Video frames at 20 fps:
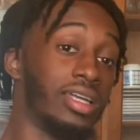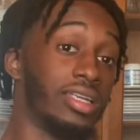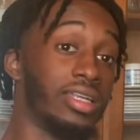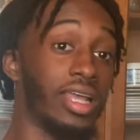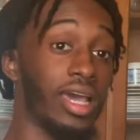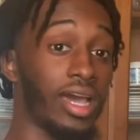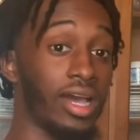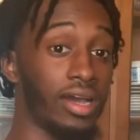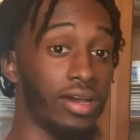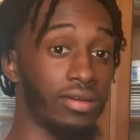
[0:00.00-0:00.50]

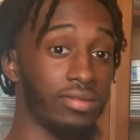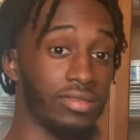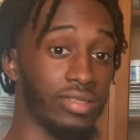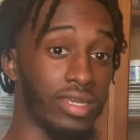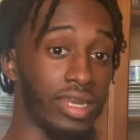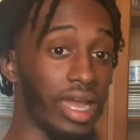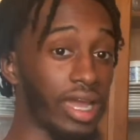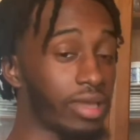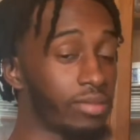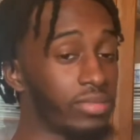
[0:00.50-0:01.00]
Now,
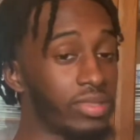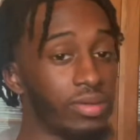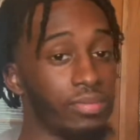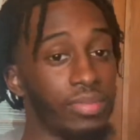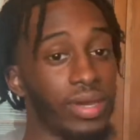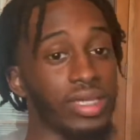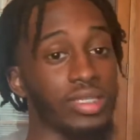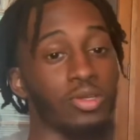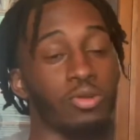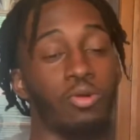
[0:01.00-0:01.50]
they're not gonna be the
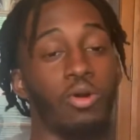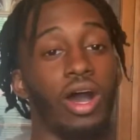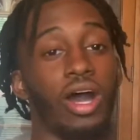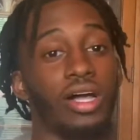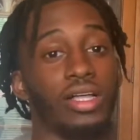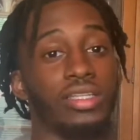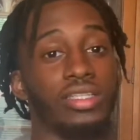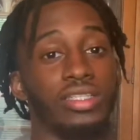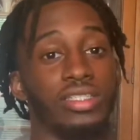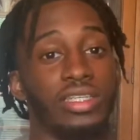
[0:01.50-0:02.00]
best
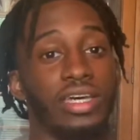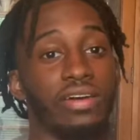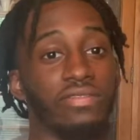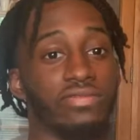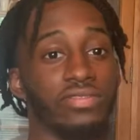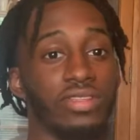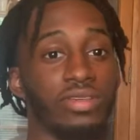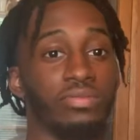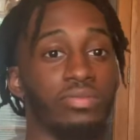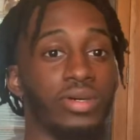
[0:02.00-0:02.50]
quality,
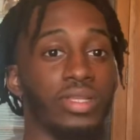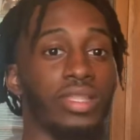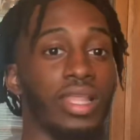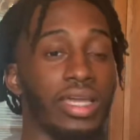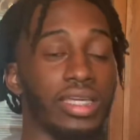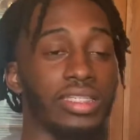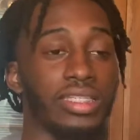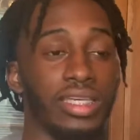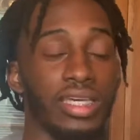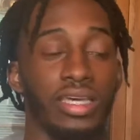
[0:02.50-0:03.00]
definitely, but
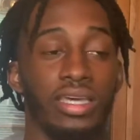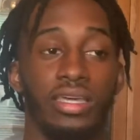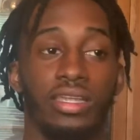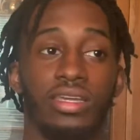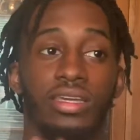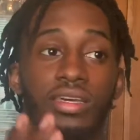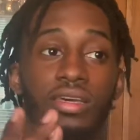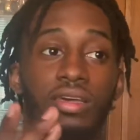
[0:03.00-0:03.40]
like I said,